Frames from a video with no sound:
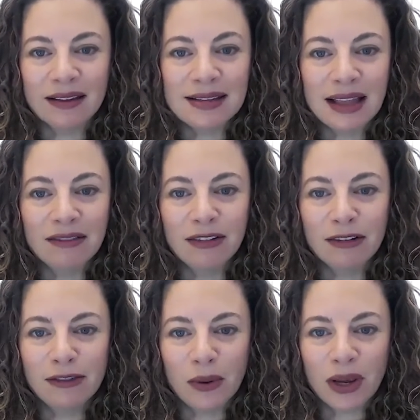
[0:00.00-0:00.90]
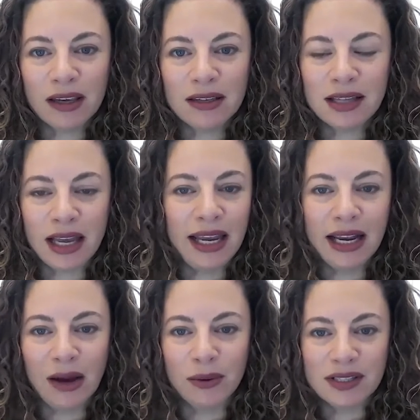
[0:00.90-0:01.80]
this level of focus 8
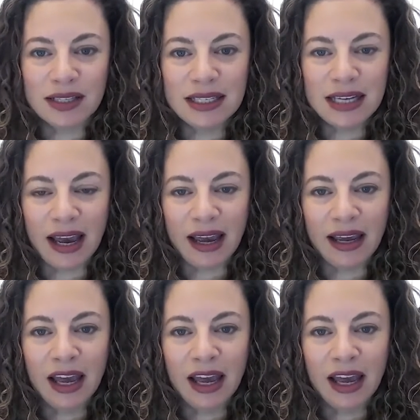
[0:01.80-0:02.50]
hours a day,